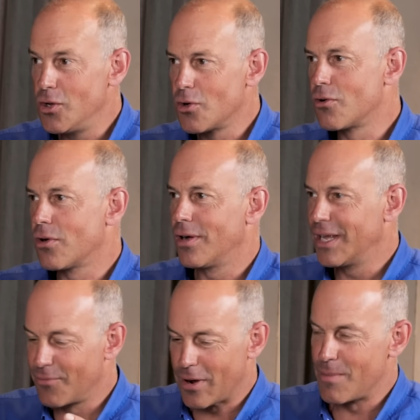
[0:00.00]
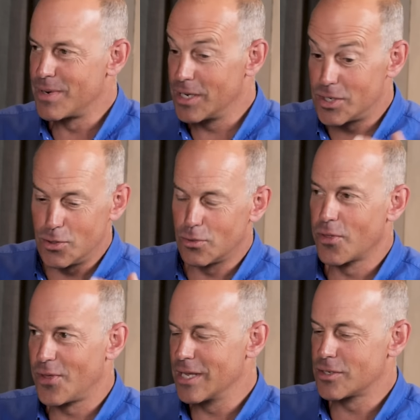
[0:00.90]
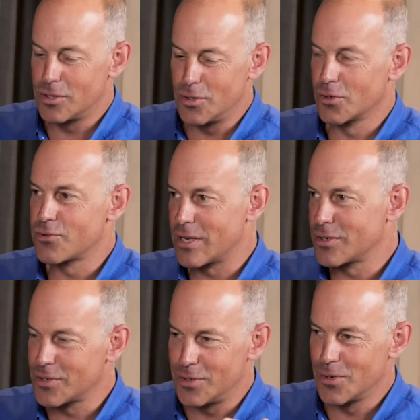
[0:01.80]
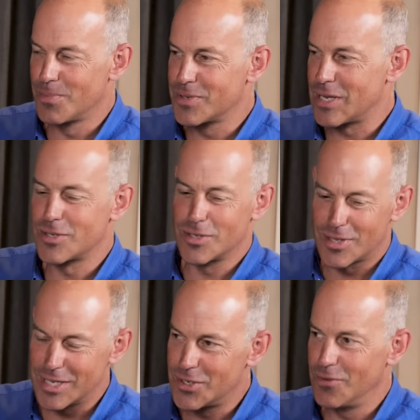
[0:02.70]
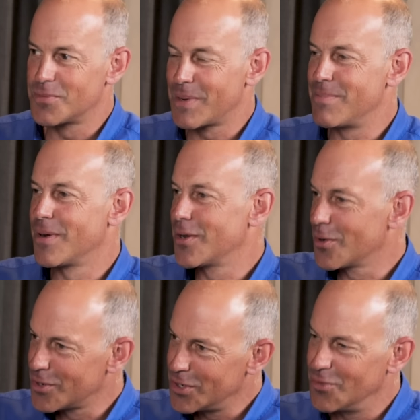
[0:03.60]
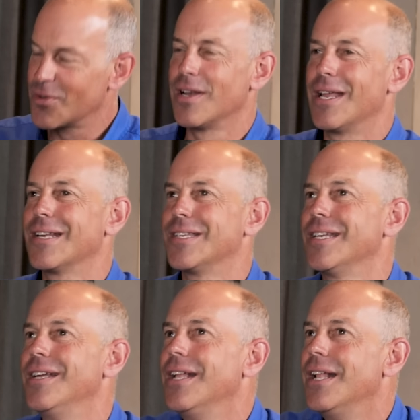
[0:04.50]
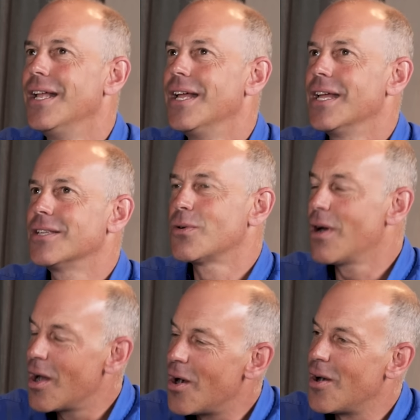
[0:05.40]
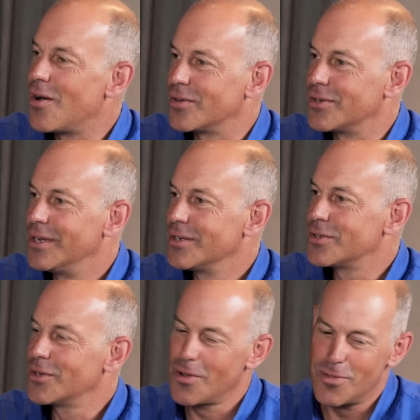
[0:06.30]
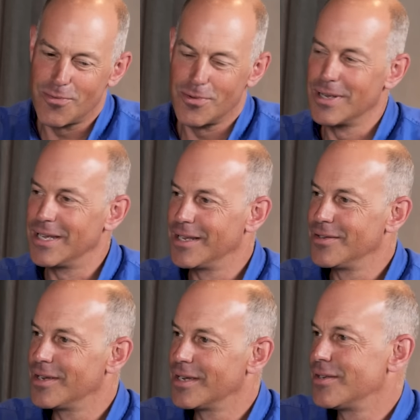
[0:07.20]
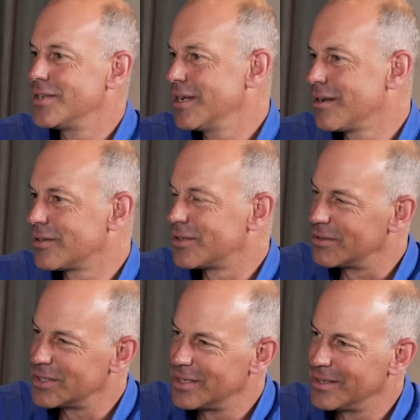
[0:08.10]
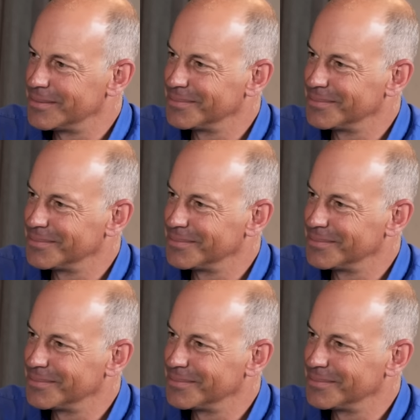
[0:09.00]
in your environment, it's your things and your treasures and your possessions, things you've spent money on and you've collected. It's quite hard to go through it and declutter.